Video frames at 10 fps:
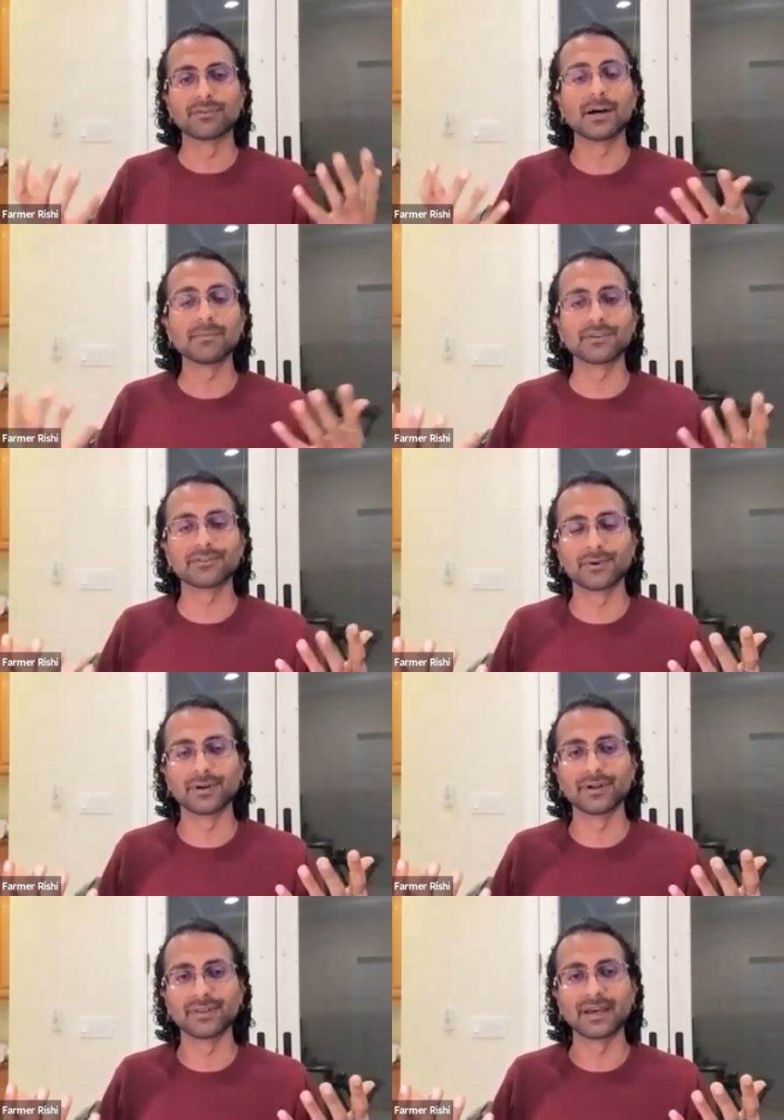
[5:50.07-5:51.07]
from the
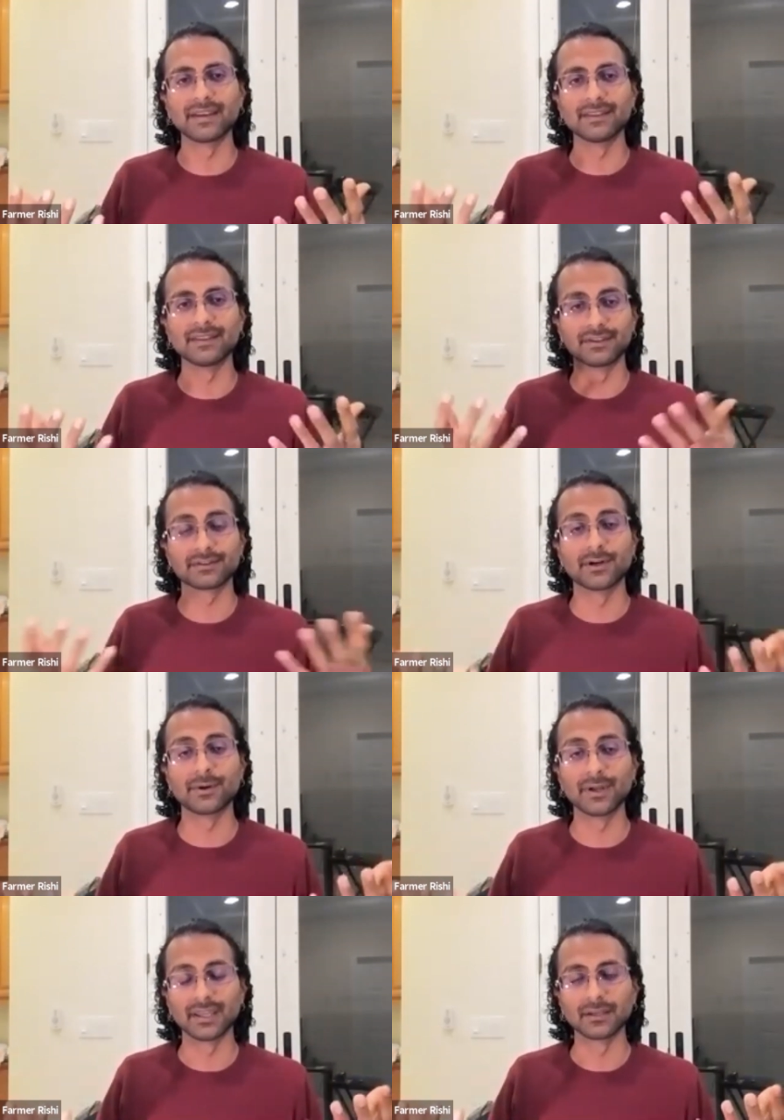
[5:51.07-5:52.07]
soil that
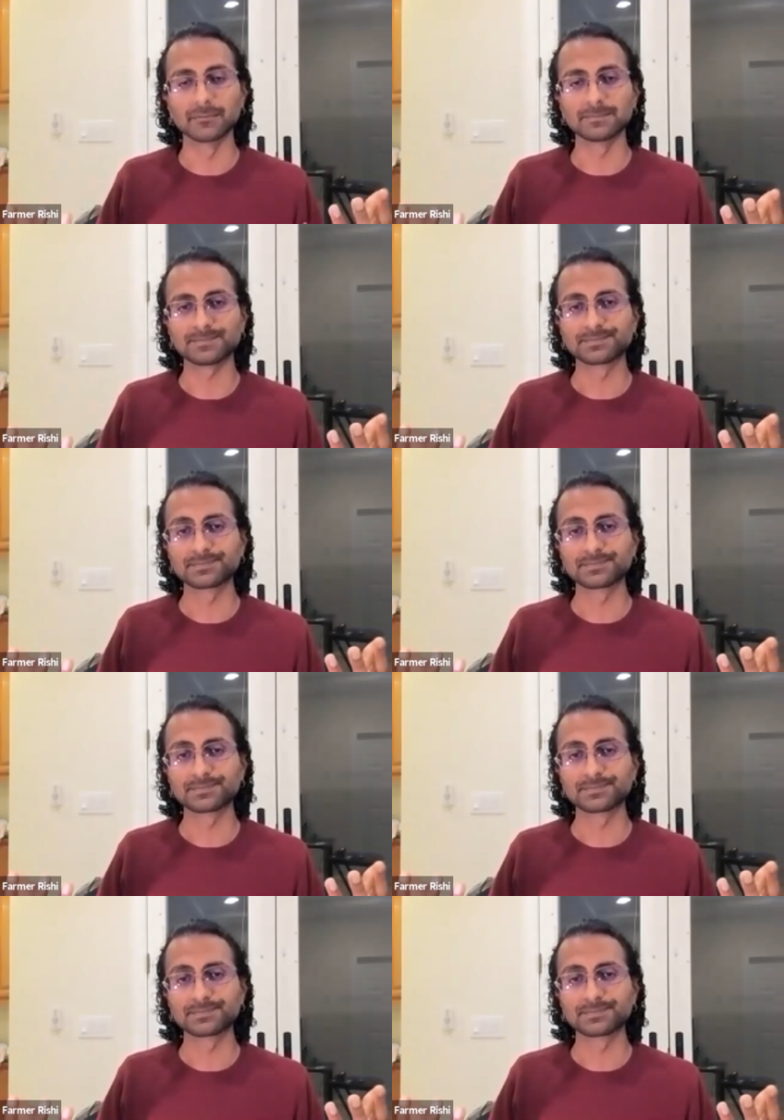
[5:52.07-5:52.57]
it's growing in.